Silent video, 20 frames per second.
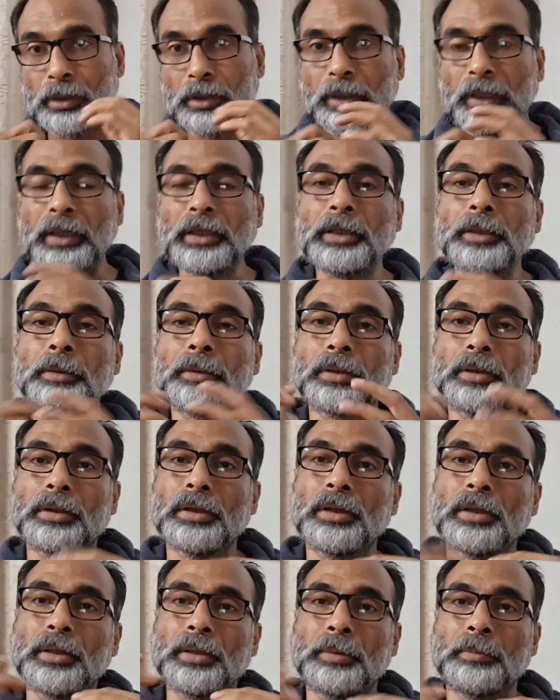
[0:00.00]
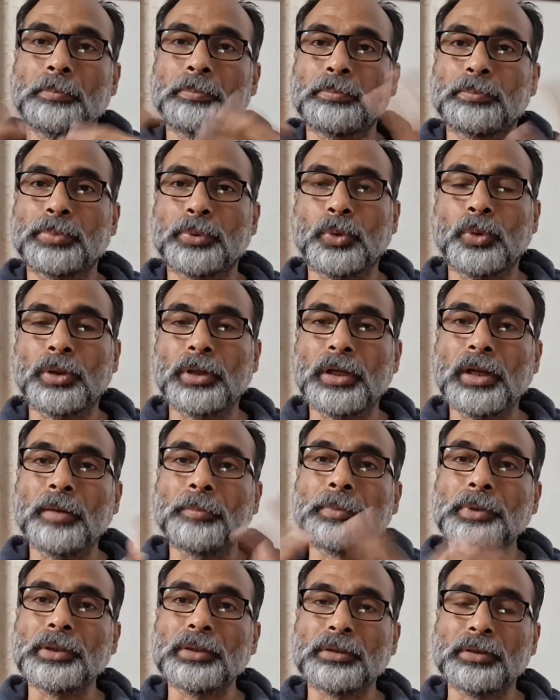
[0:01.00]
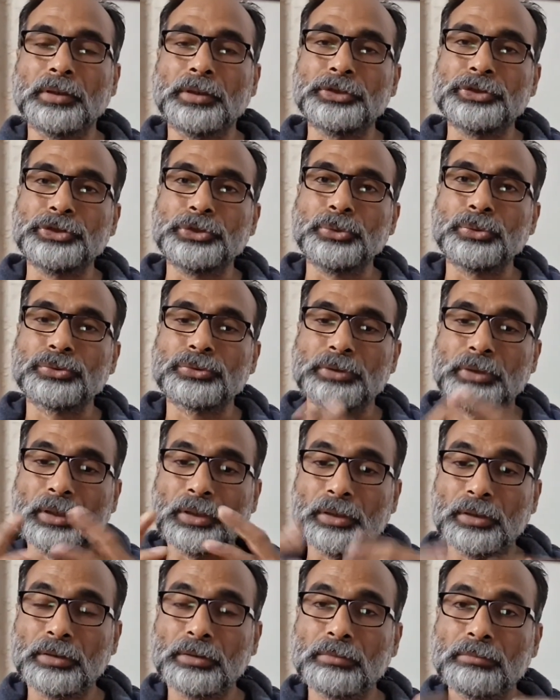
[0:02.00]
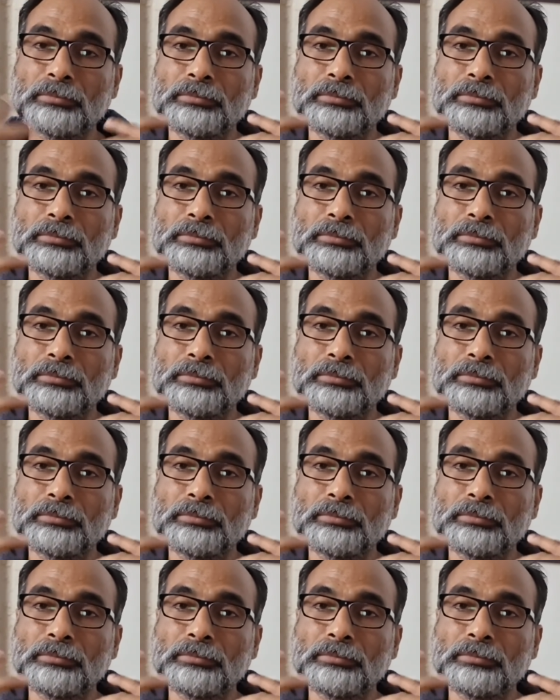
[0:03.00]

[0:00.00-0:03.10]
any programming issues, then